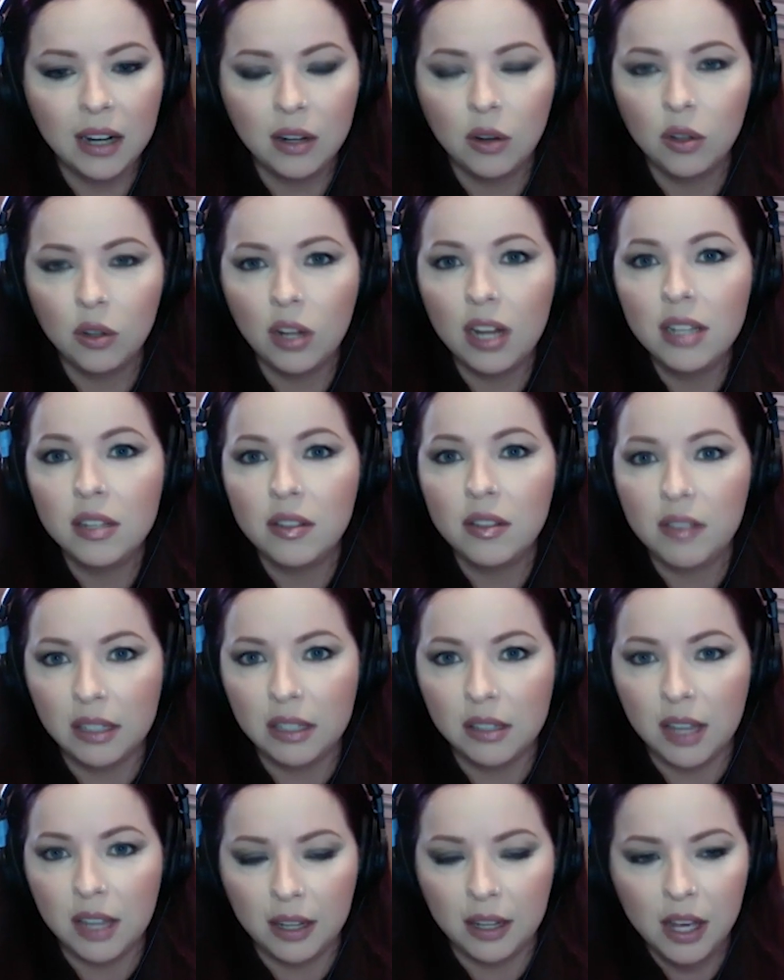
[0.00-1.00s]
all kinds of
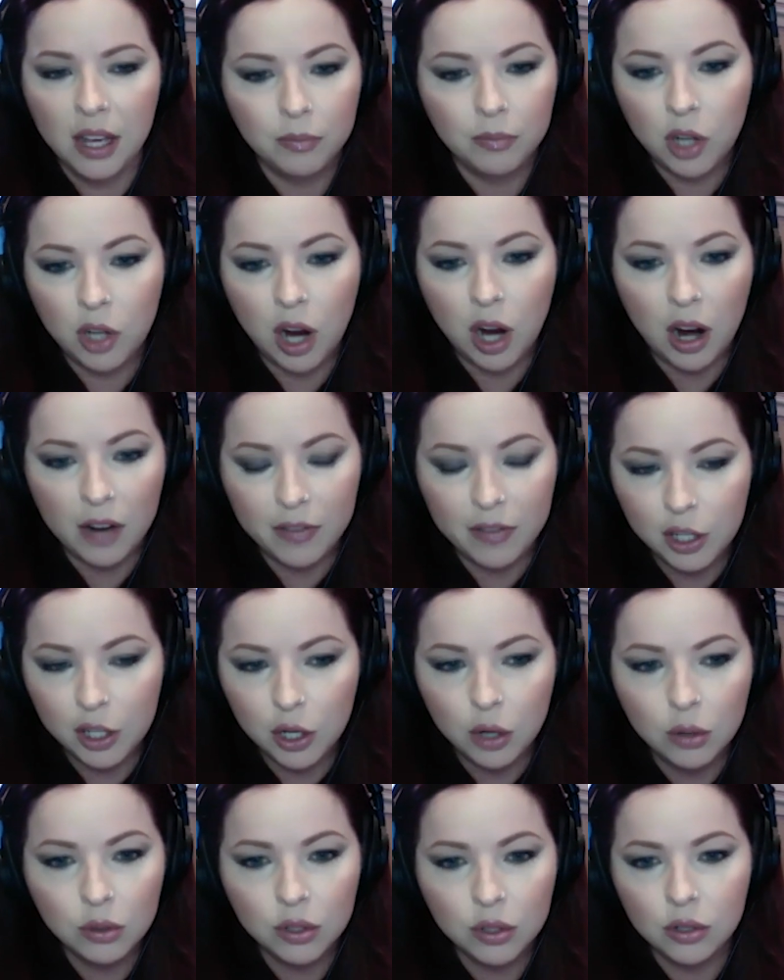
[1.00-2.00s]
things like coffee
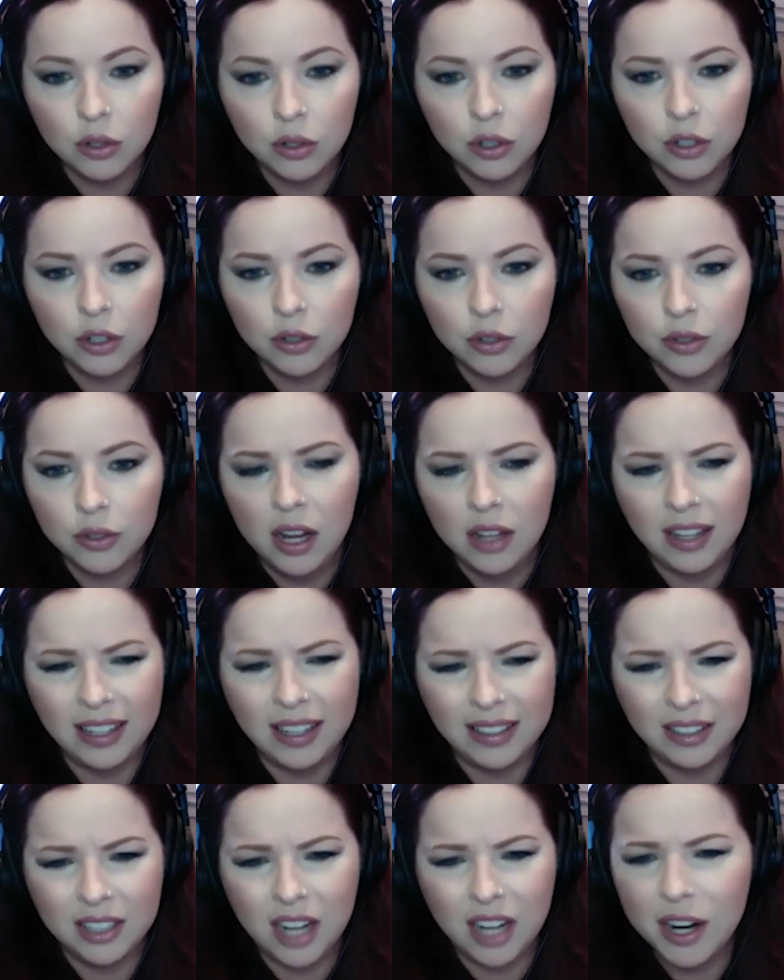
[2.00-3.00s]
coasters,
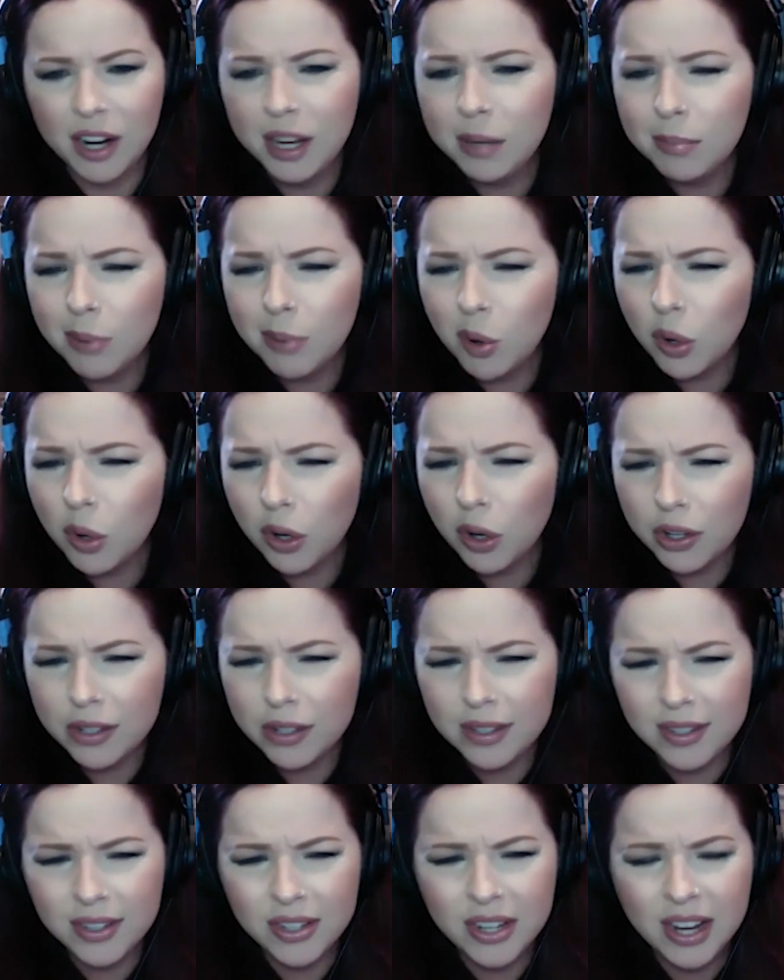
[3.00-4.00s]
like cutting
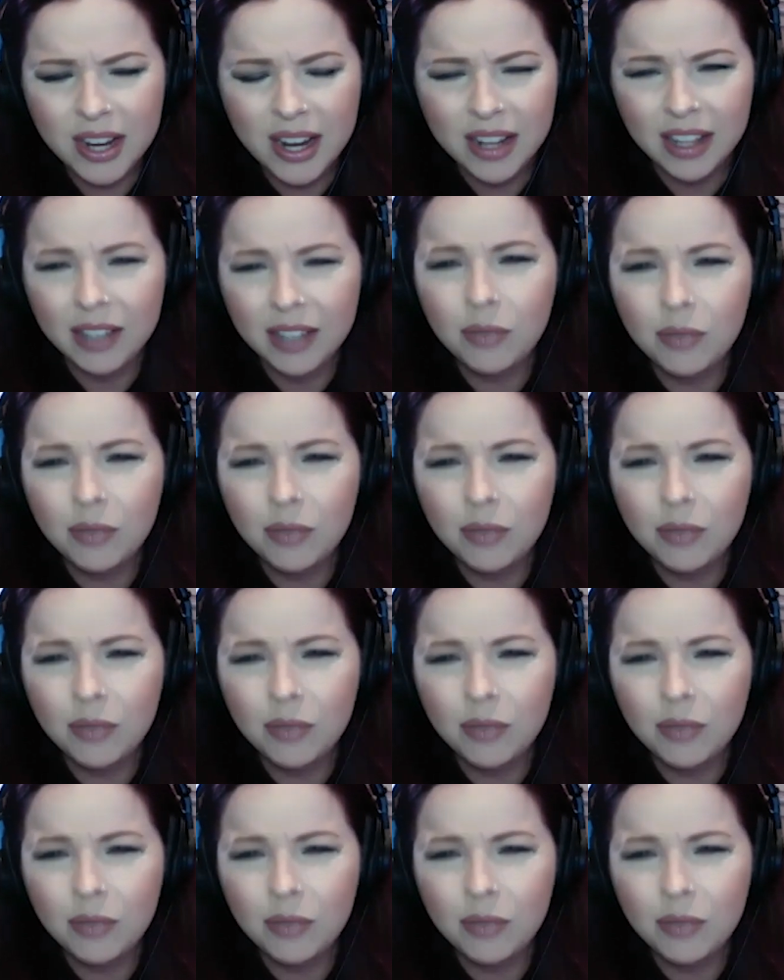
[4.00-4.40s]
boards, like